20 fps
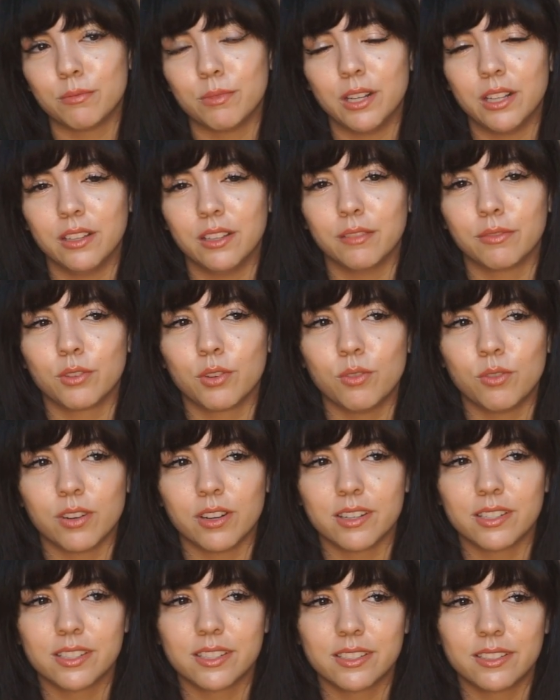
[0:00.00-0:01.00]
Well, of
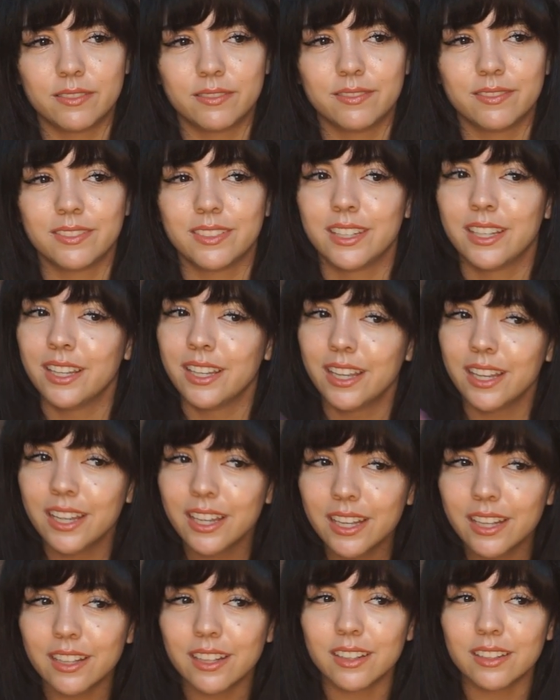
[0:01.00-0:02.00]
course,
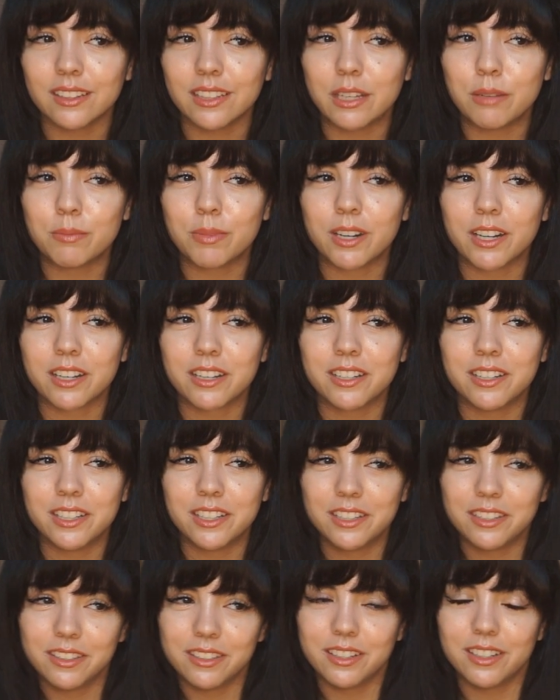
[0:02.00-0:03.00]
Libra
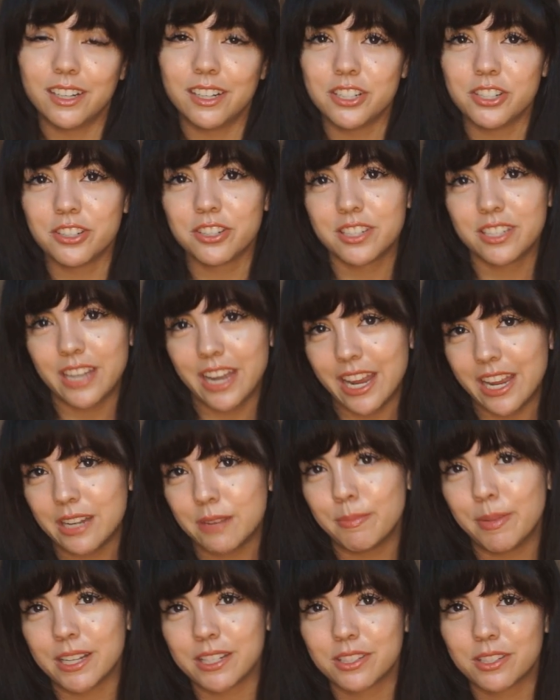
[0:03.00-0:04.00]
could understand
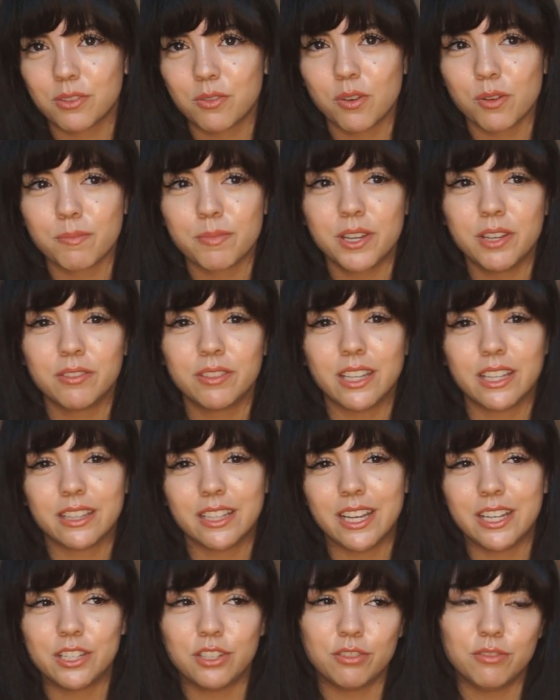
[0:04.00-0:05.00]
about Scorpio that
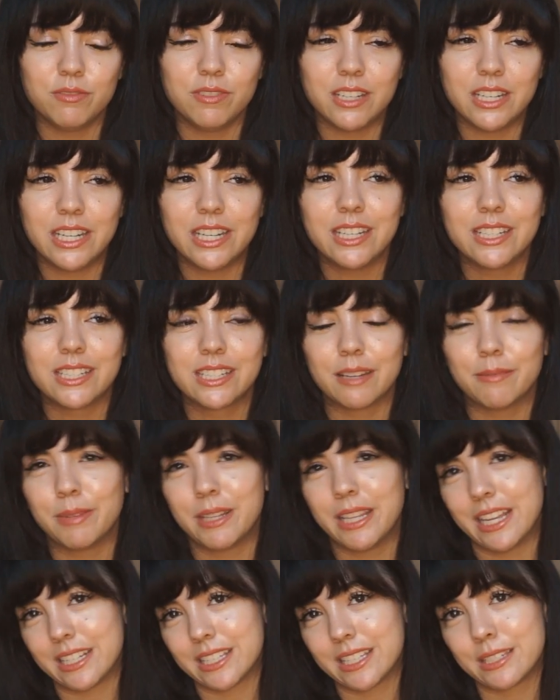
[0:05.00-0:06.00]
they do need some of
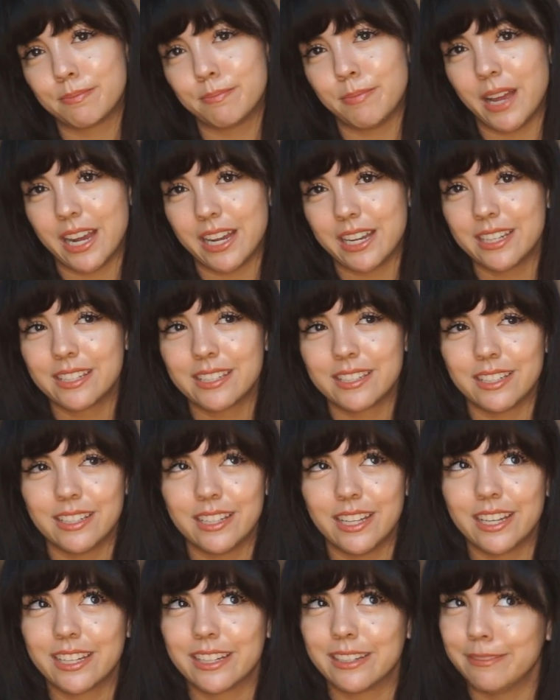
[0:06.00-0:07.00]
that spice, and
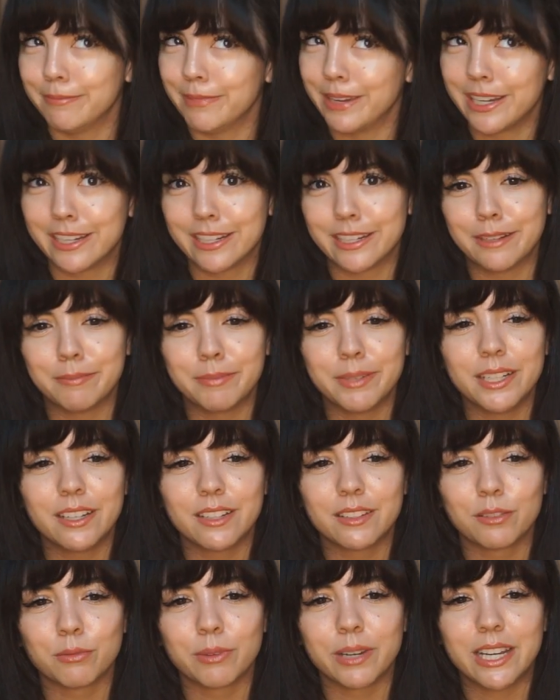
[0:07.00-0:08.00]
they can make it up in
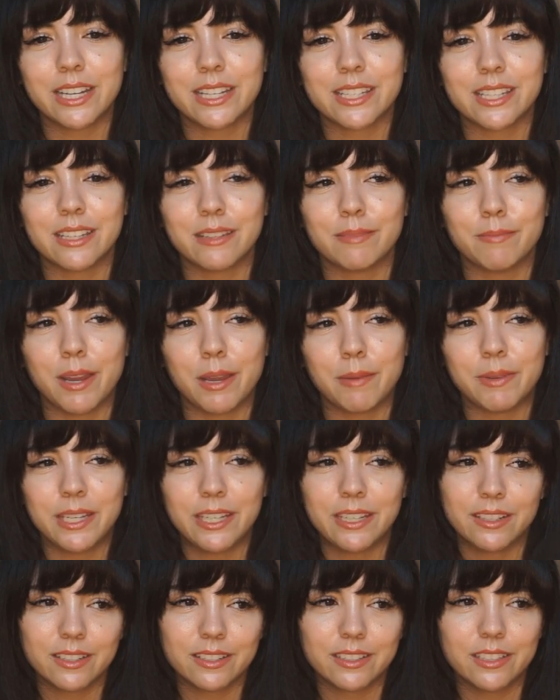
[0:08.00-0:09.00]
other ways, and
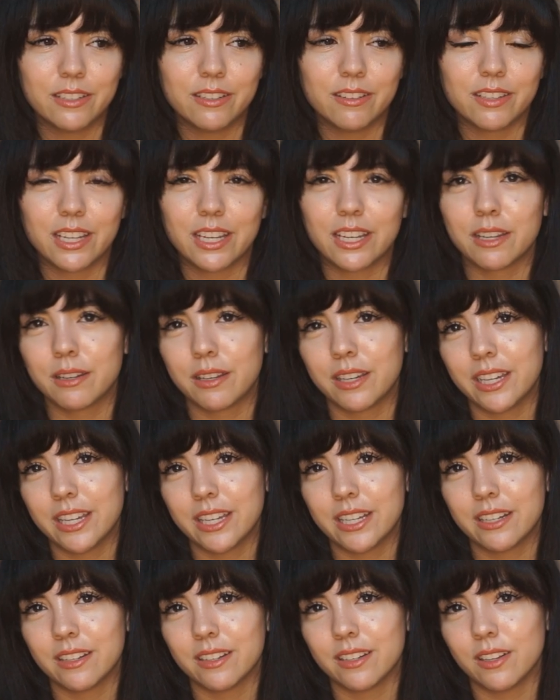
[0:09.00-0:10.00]
maybe, you know, they can
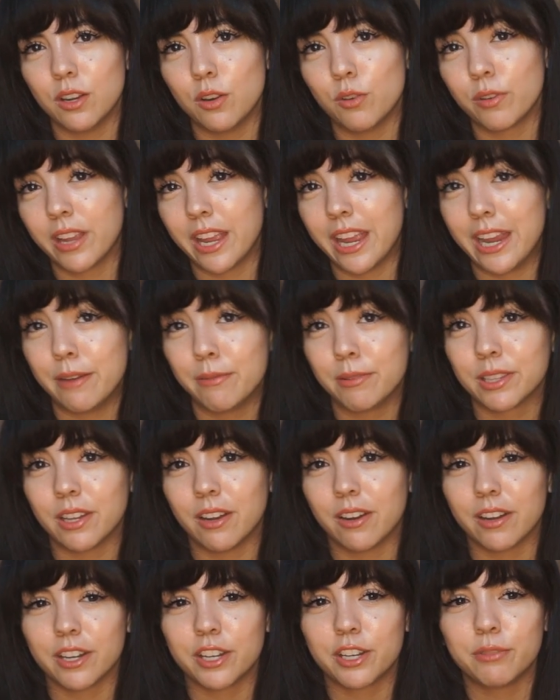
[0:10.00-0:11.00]
get okay with
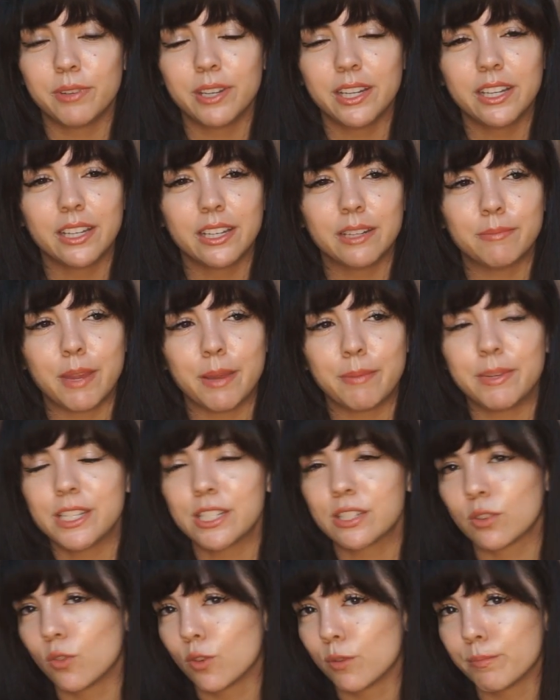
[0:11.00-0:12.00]
arguing, and maybe
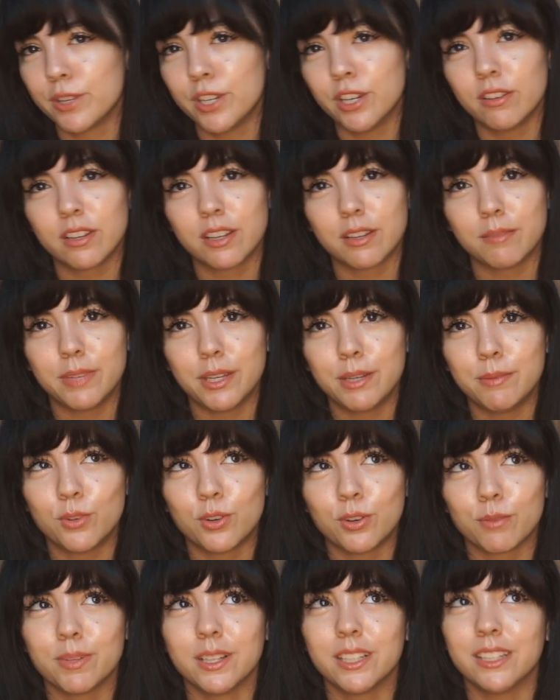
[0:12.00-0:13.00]
Scorpio can be
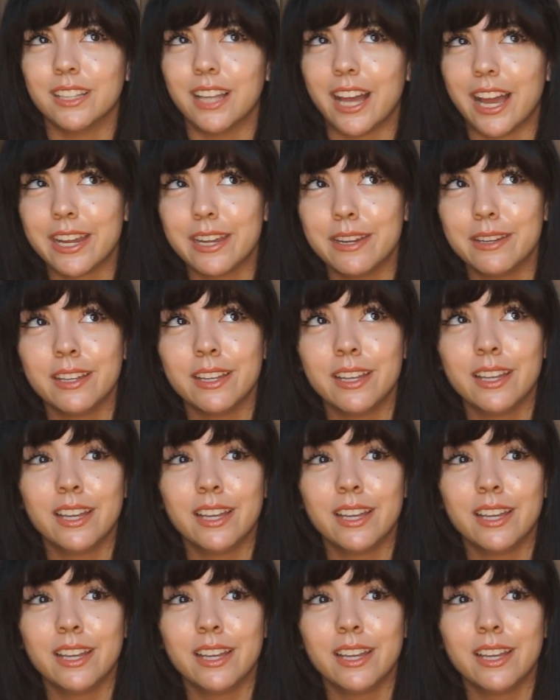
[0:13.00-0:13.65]
more polite